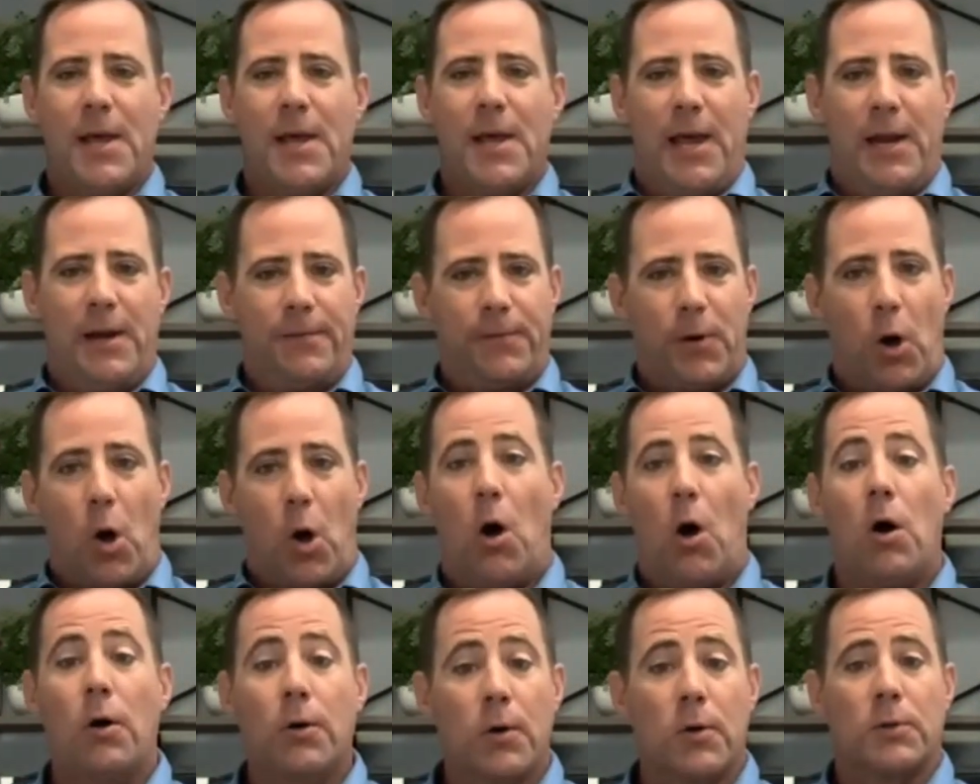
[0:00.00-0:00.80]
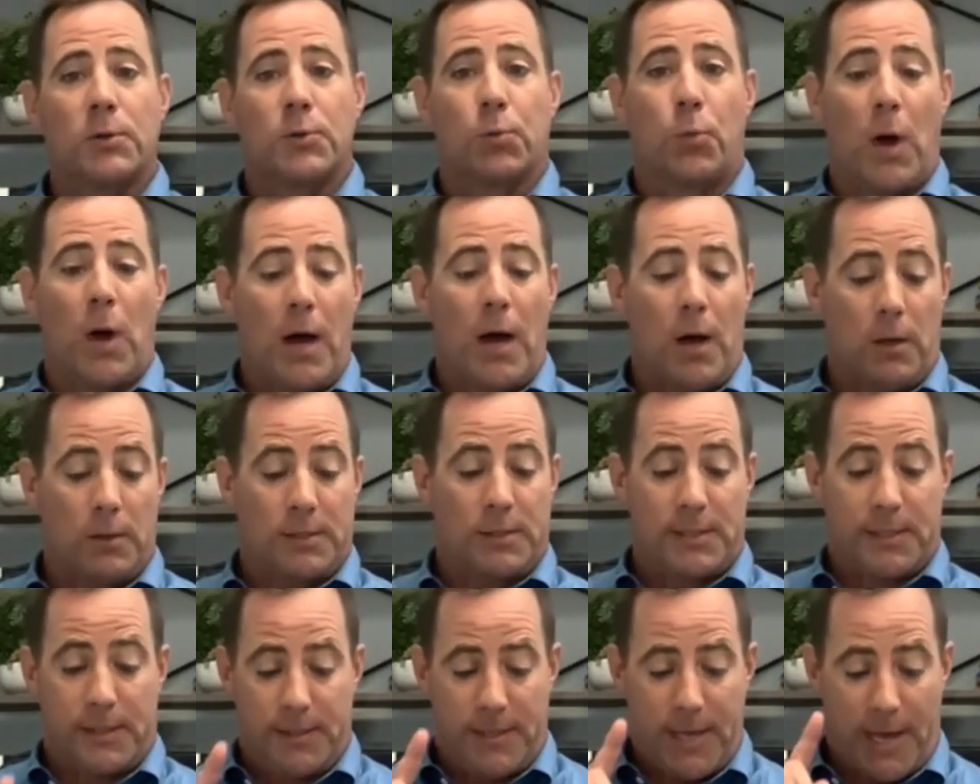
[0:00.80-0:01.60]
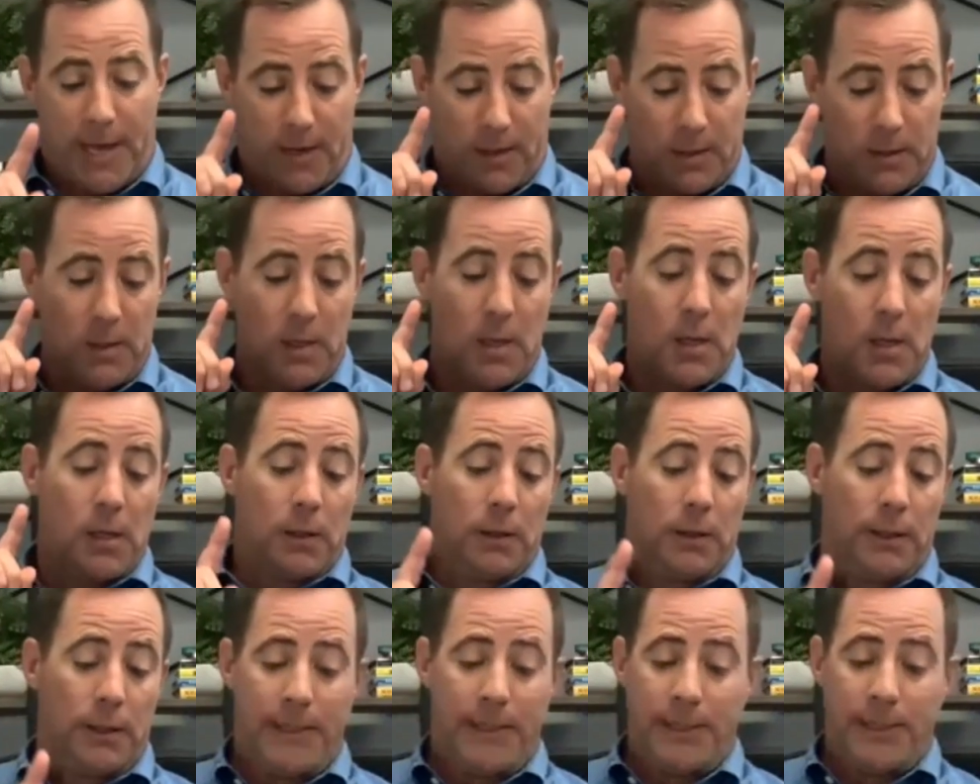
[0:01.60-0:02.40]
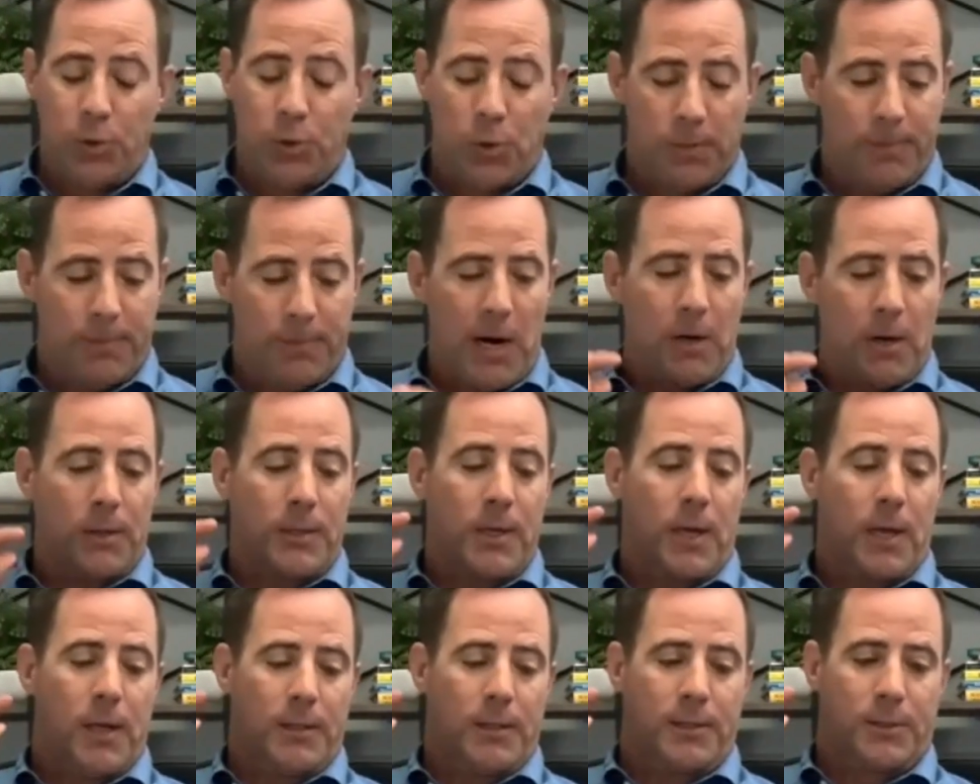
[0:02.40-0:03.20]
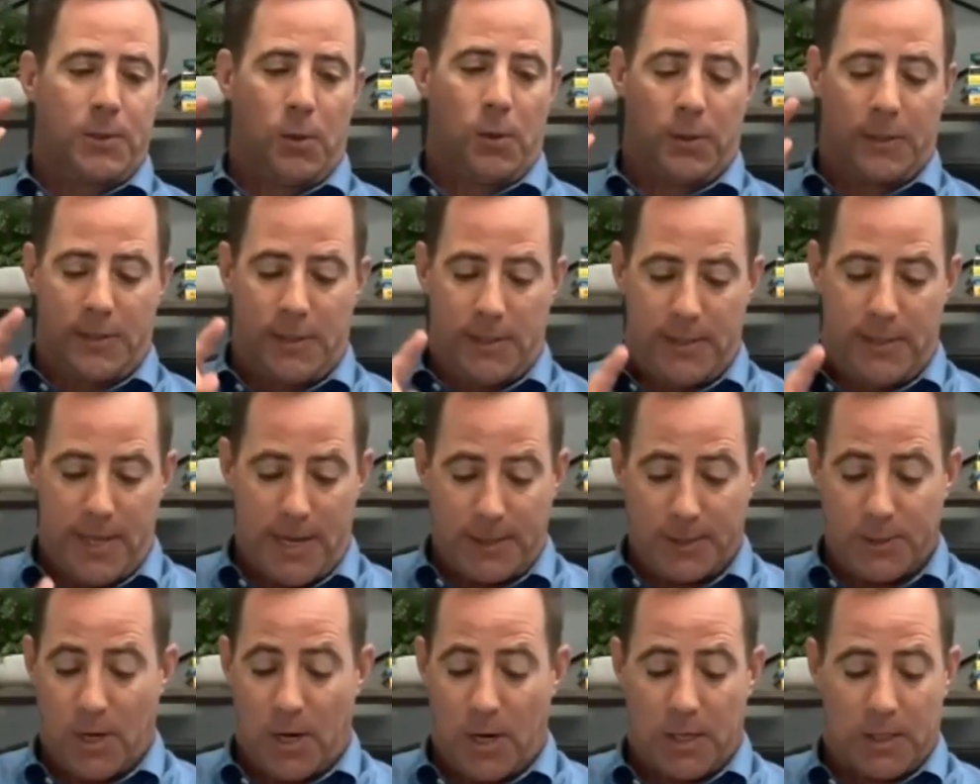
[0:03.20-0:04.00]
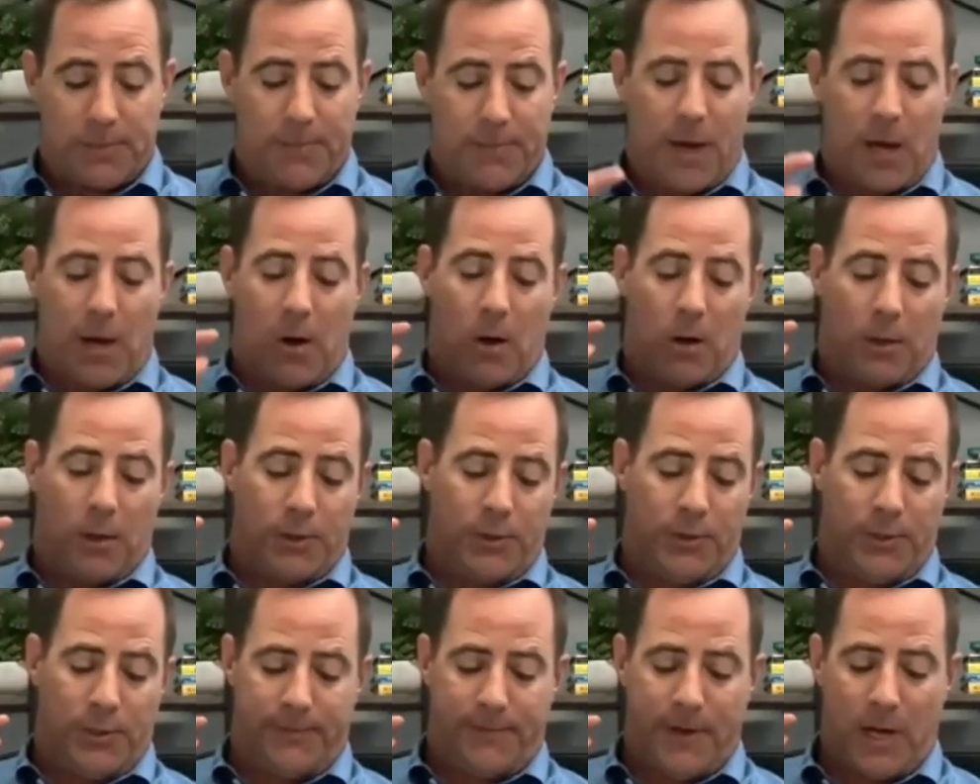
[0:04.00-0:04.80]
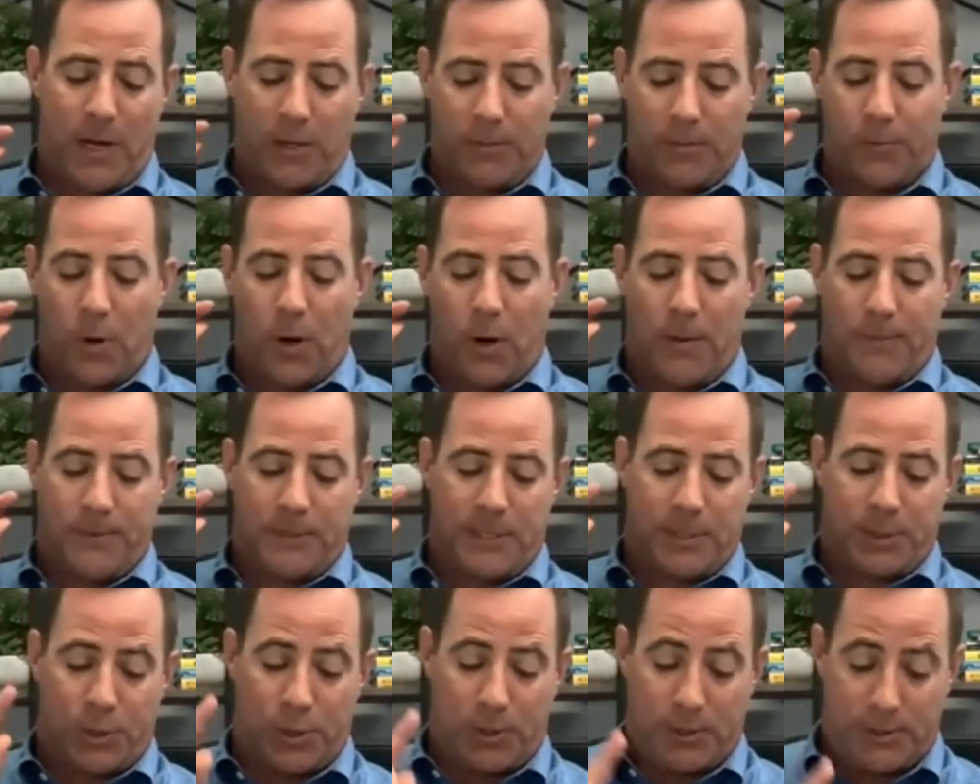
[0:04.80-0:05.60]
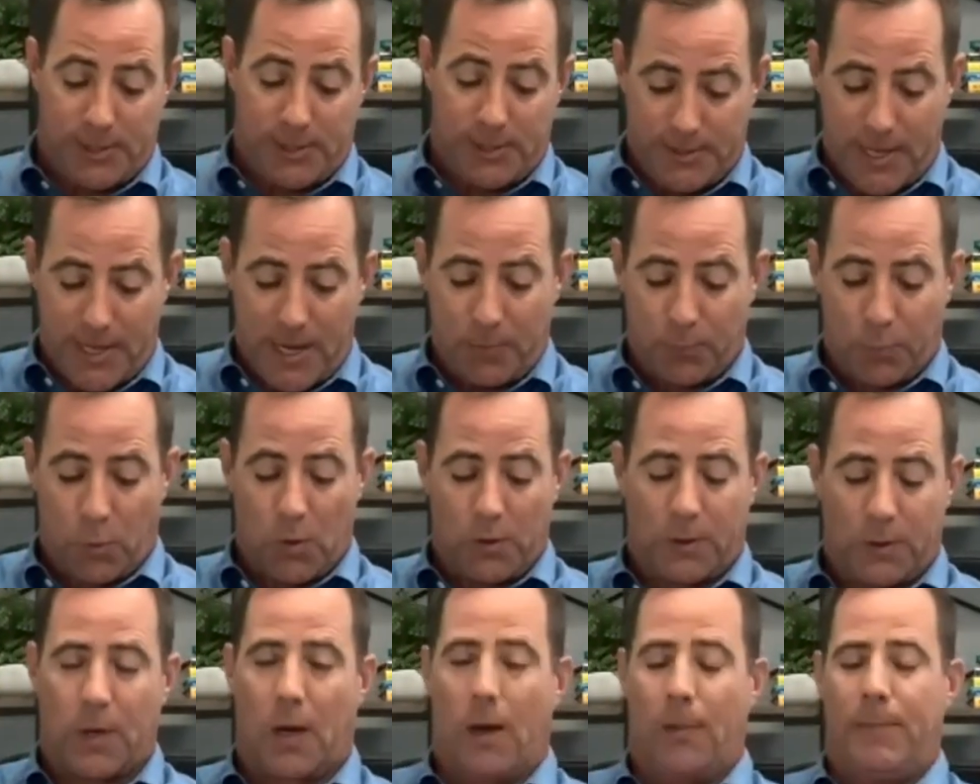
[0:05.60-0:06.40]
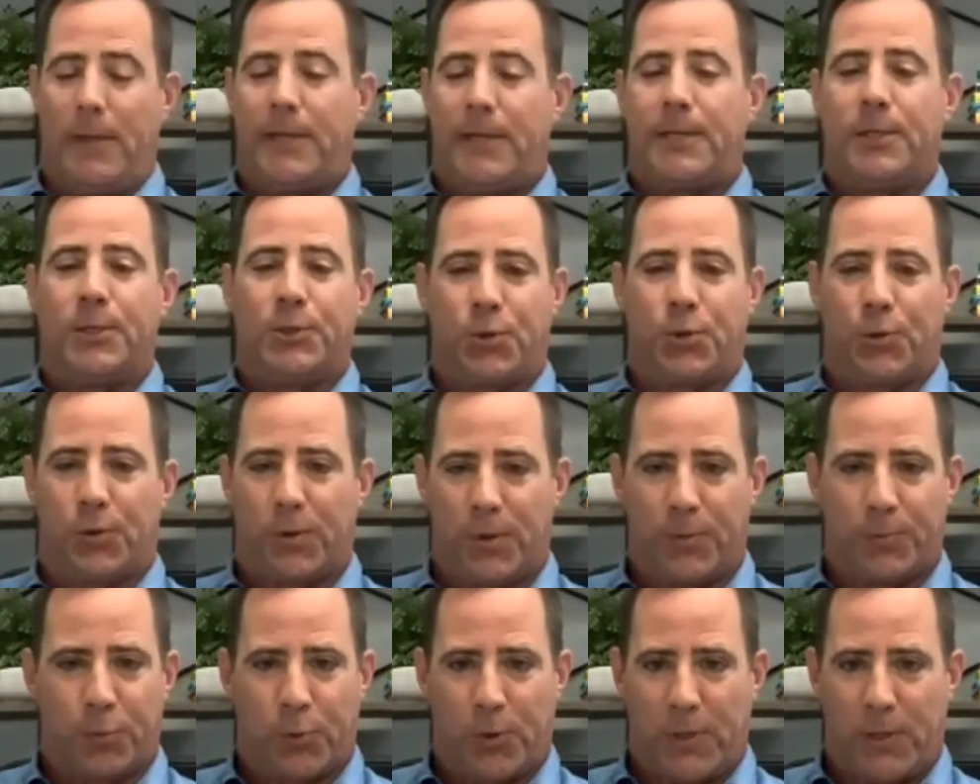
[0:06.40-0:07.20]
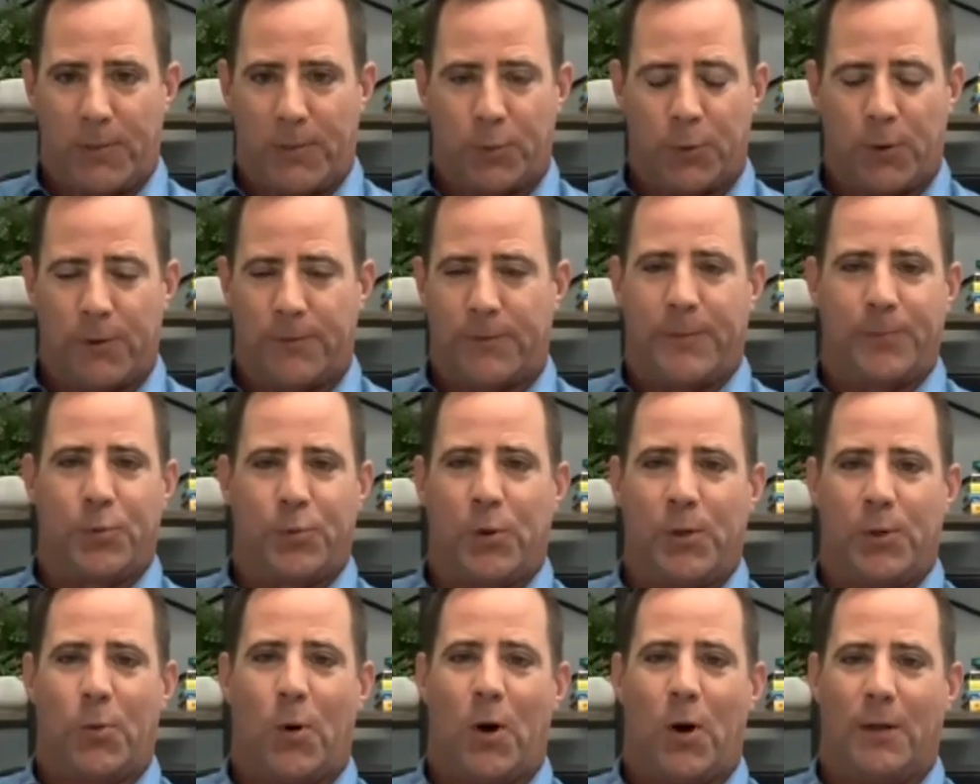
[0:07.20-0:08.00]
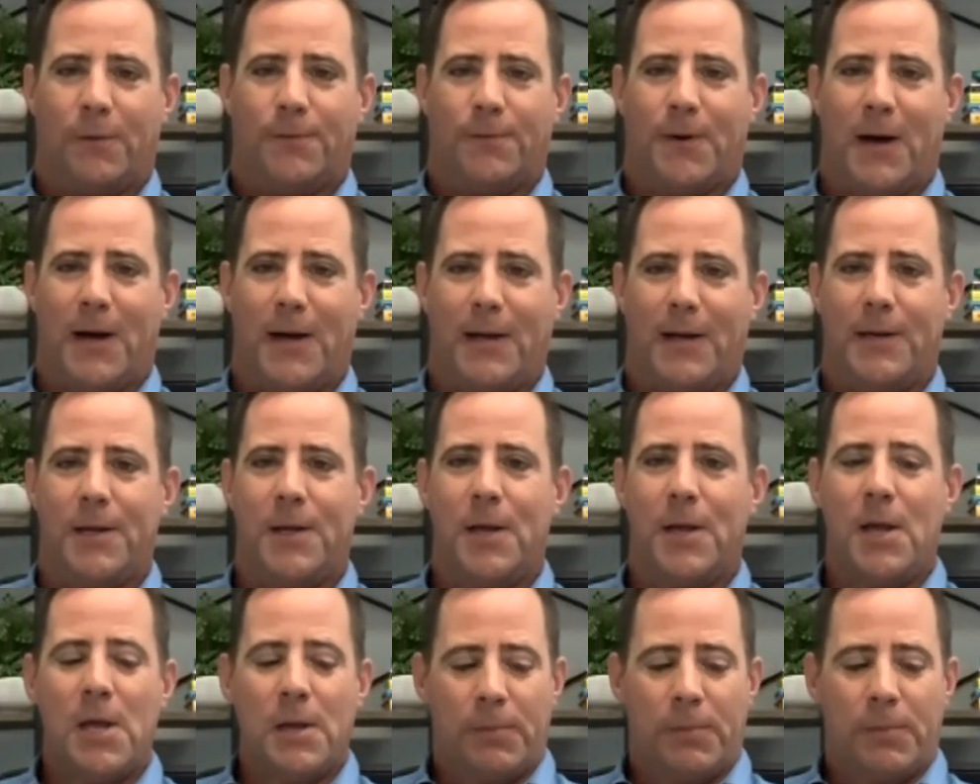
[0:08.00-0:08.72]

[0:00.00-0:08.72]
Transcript: And if all goes well, to then lead to a buyer consult, to then talk about our unique value proposition, to then work on making sure they're pre approved and pre qualified.